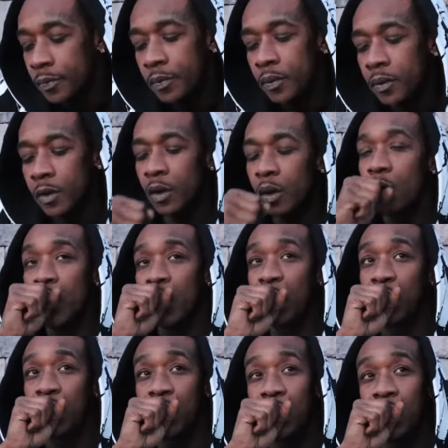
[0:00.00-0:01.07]
Okay, after this
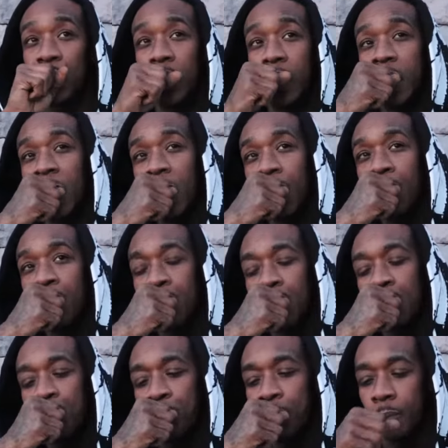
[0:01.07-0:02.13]
interview, what's the first
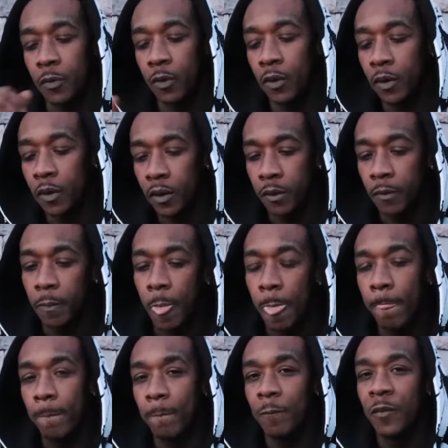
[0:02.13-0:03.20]
song or video they
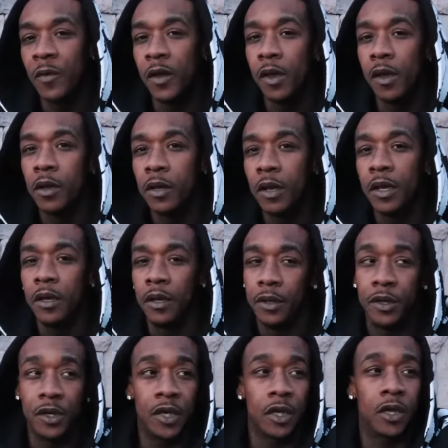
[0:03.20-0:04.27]
should check out? You can only
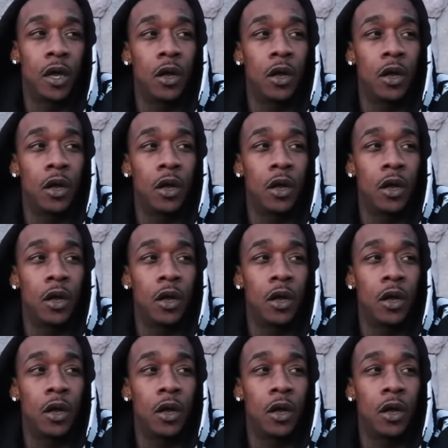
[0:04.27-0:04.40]
name one. You should